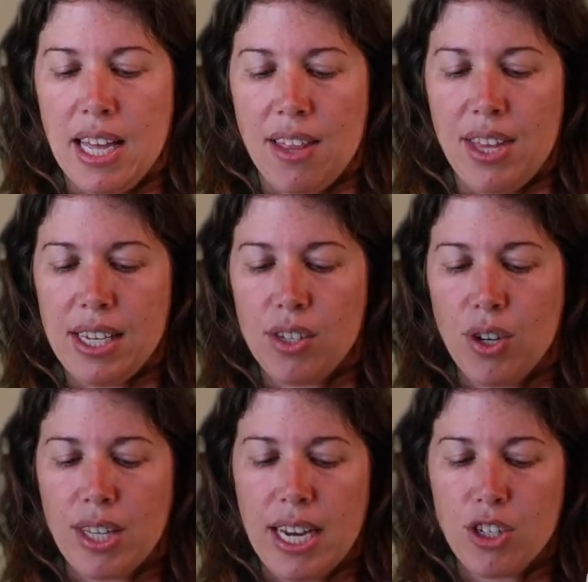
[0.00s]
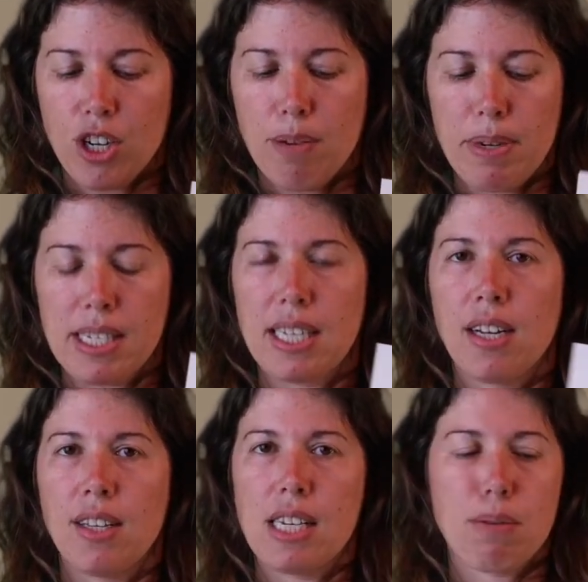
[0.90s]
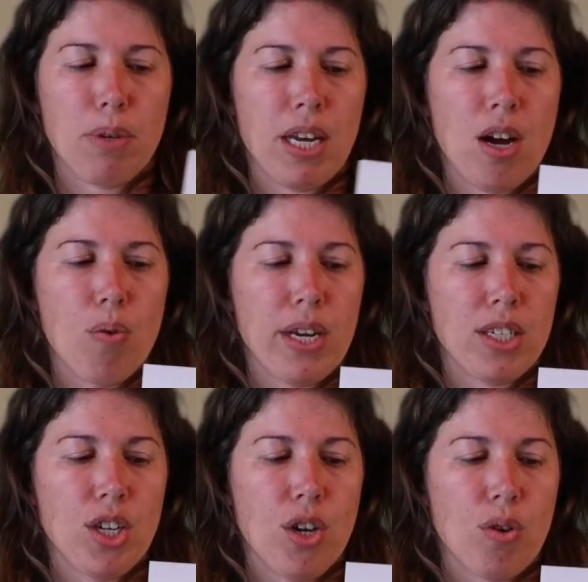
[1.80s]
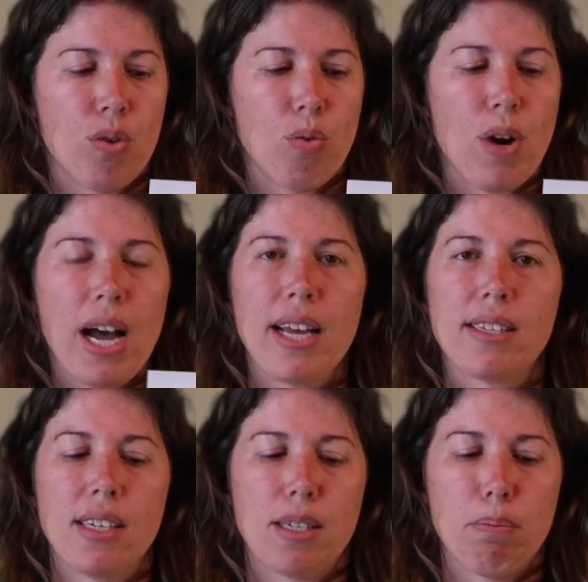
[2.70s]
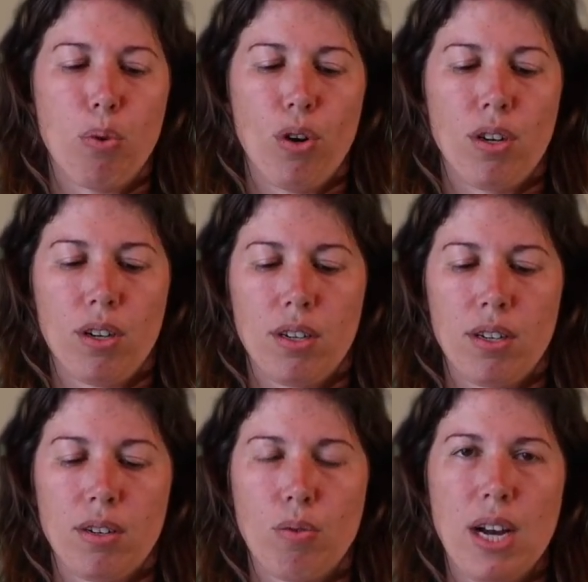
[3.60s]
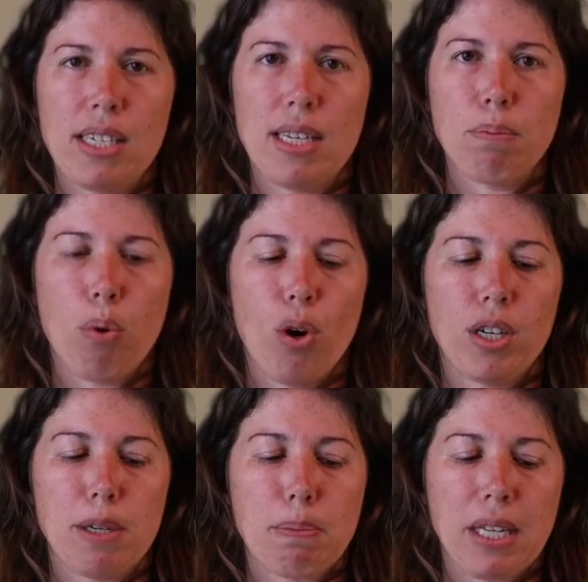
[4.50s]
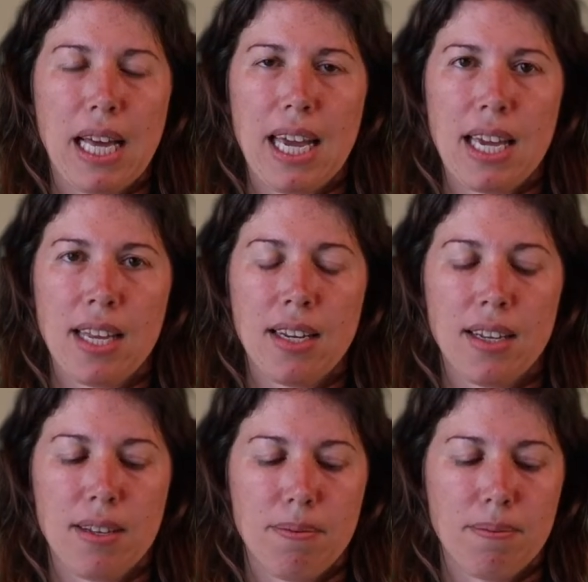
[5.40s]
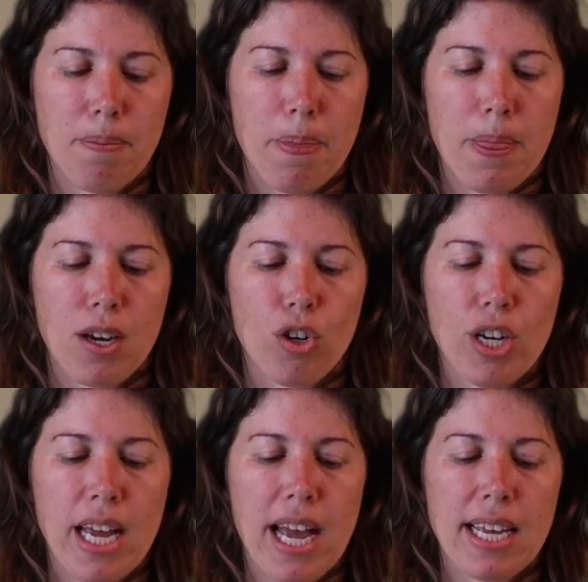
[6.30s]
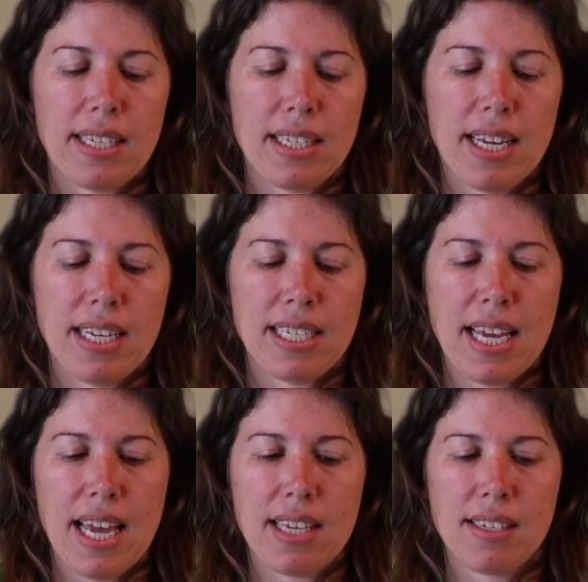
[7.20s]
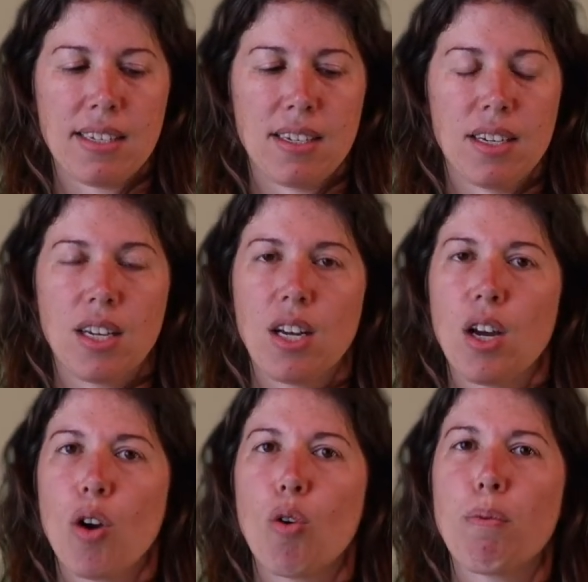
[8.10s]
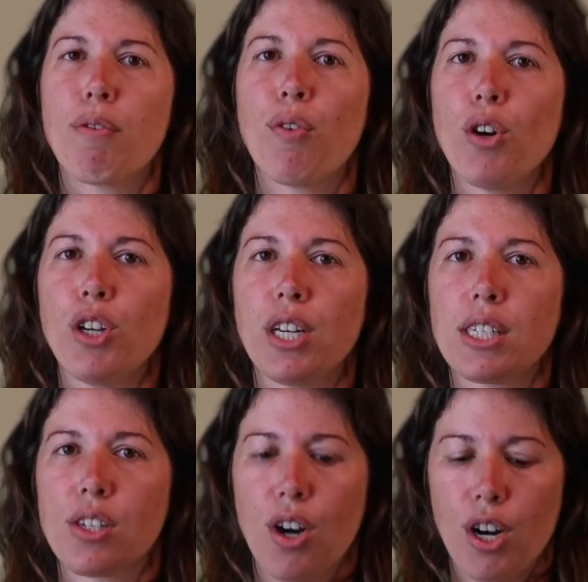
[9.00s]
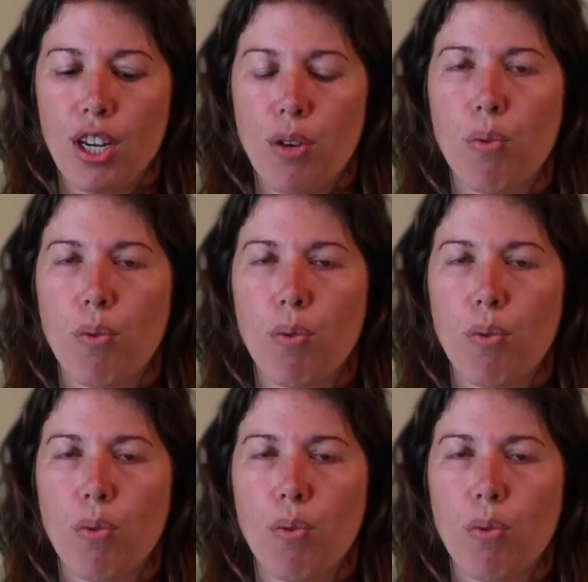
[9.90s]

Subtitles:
these 3 things you're going to be seeing on the lesson plan all week too. Why is this important? Why is it important to plan create, and test. Well, before you get started, you